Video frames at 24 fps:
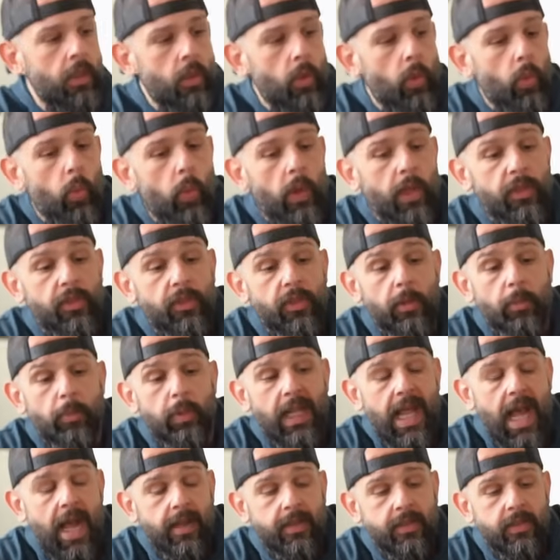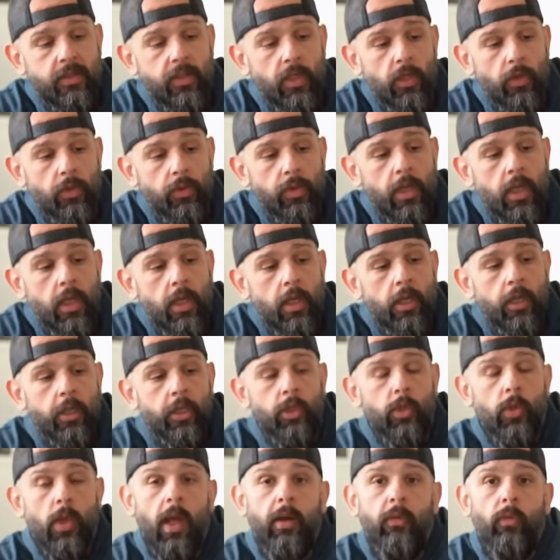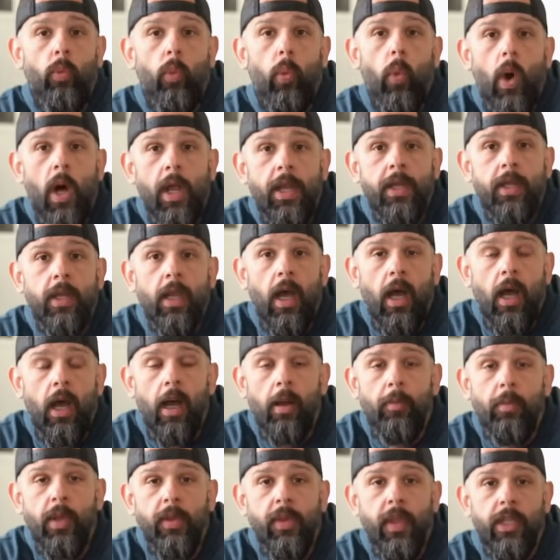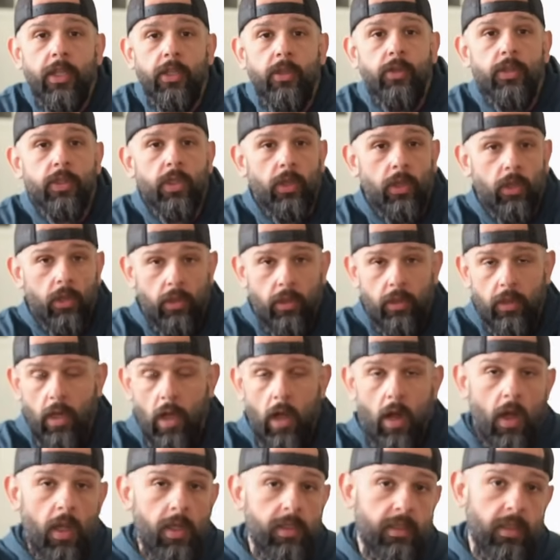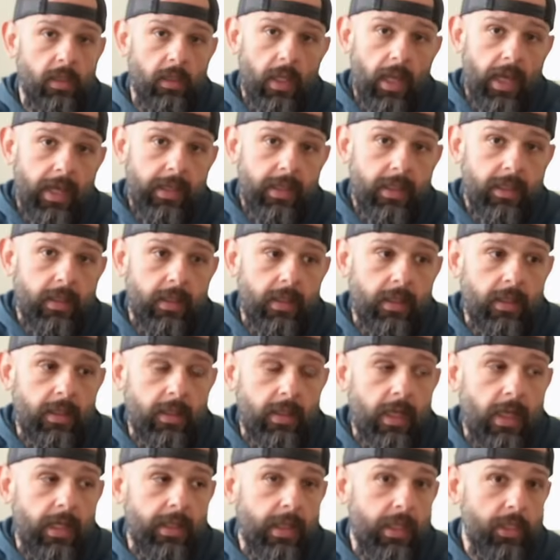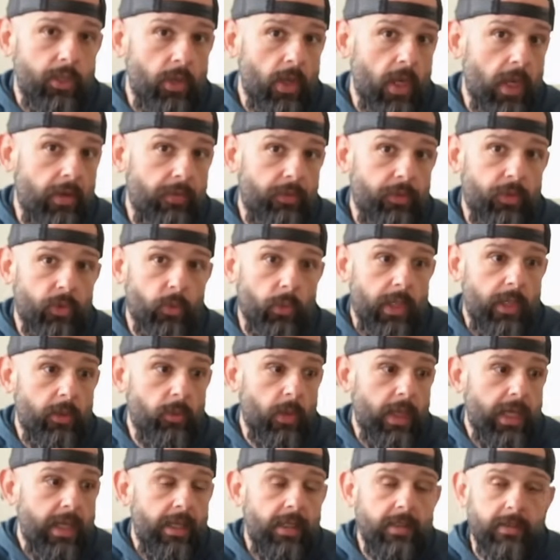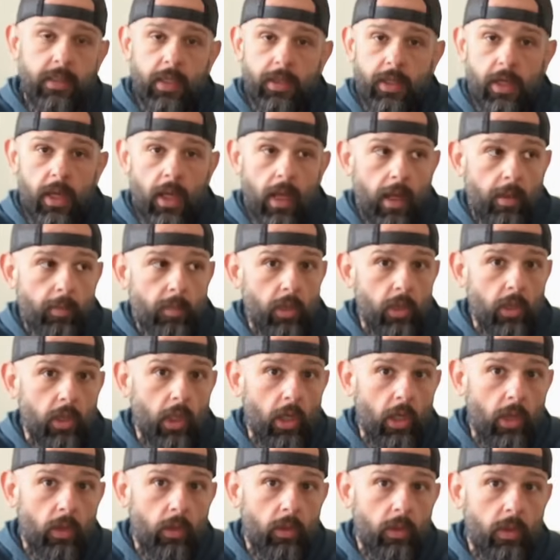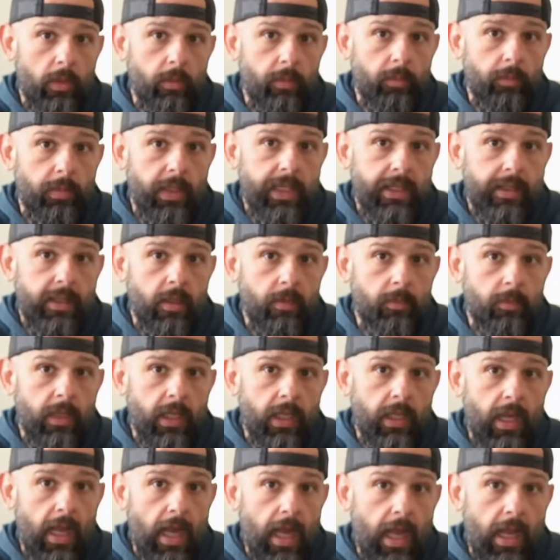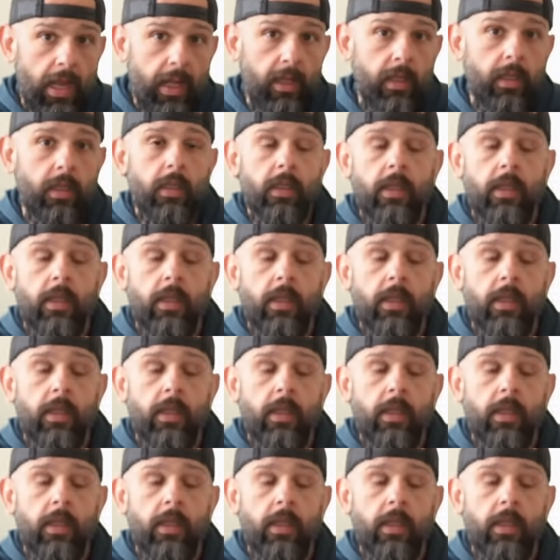With the Blackstone, you have one knob that you turn on to light it, and then you have 3 readings on the knob: low, medium, and high.